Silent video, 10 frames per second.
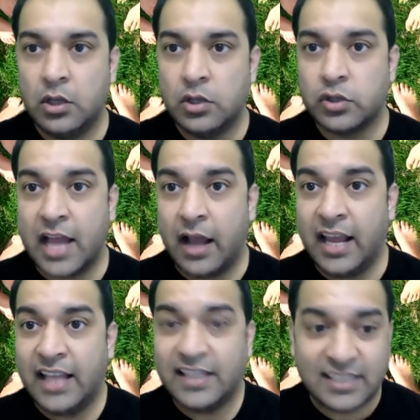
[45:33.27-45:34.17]
So now
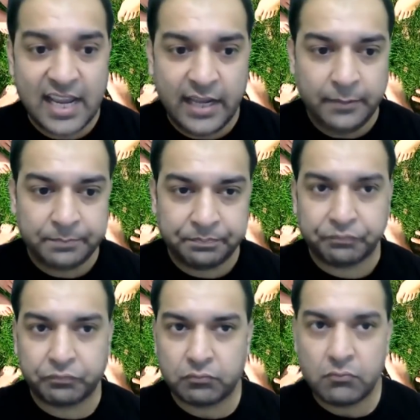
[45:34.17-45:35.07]
let's say,
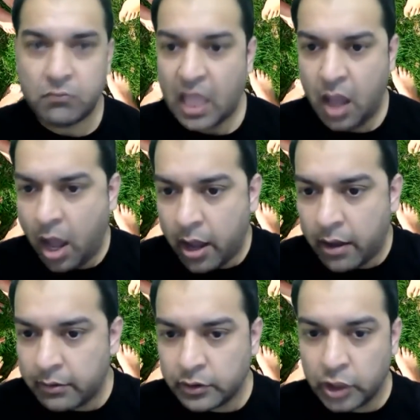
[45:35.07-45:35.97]

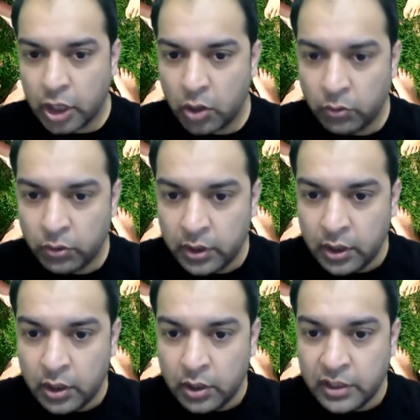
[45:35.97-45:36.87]
you know,
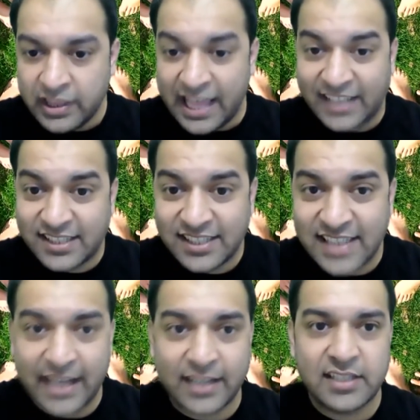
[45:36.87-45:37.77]
that's the
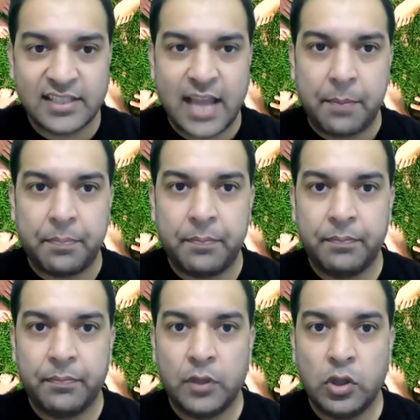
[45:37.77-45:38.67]
second step.
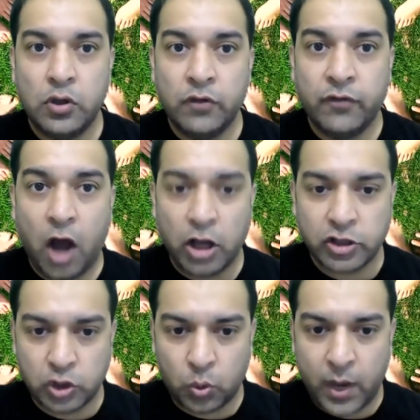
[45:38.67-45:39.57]
You've asked a
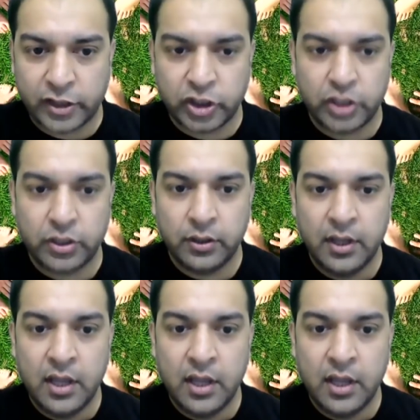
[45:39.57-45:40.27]
question.